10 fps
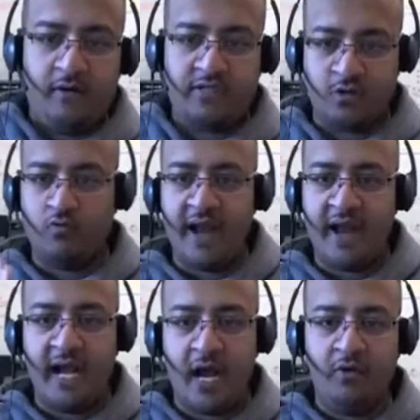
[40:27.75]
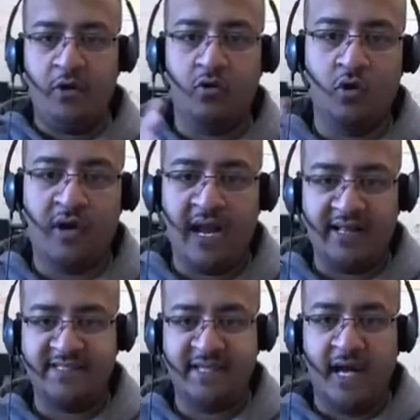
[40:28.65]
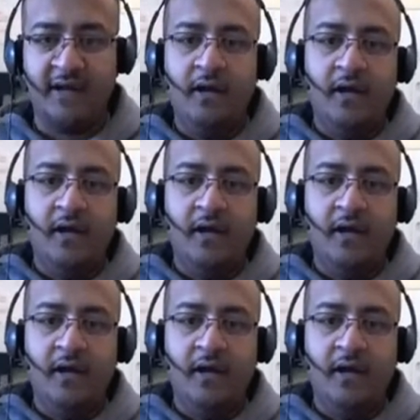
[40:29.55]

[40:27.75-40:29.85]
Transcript: So right now you're looking at the side.